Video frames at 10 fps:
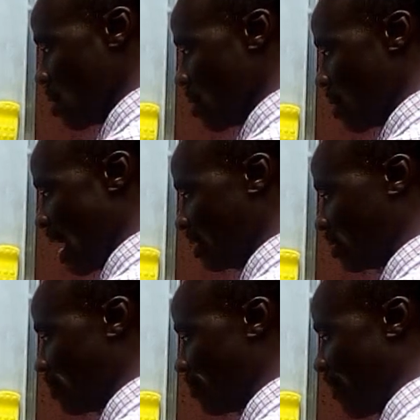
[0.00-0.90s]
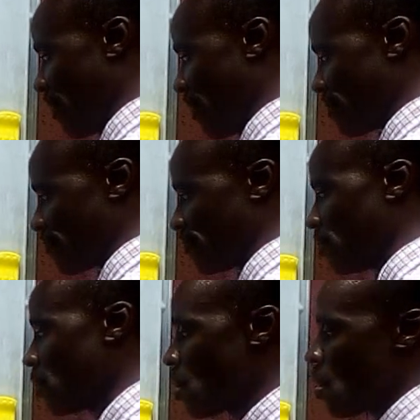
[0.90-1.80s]
95
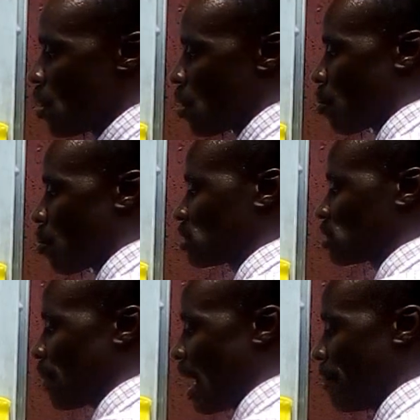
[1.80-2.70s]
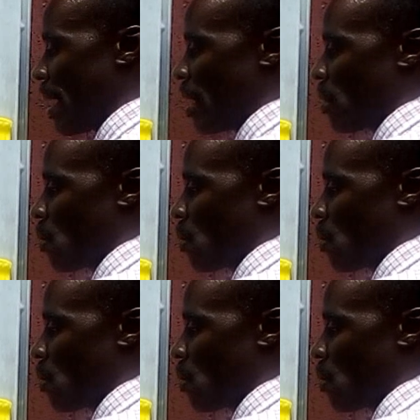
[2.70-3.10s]
multiplied by